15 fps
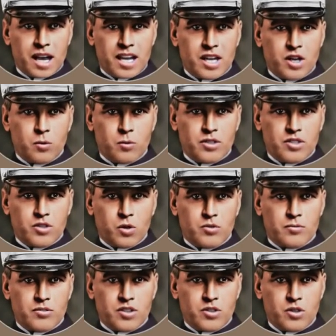I always
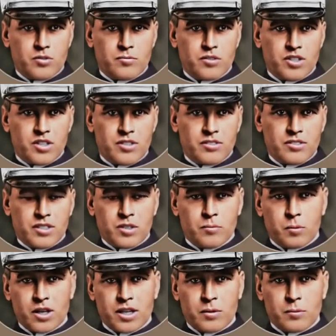told federal officials that
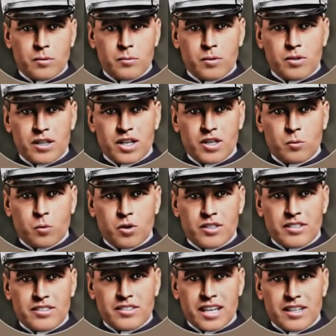the Parliament buildings were
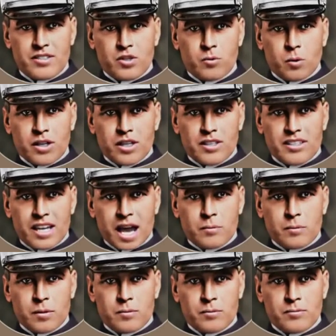a disaster waiting to
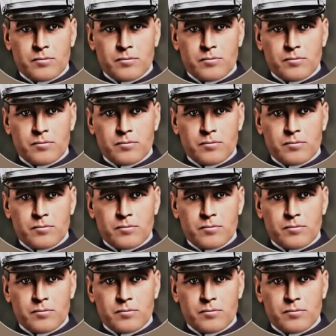happen.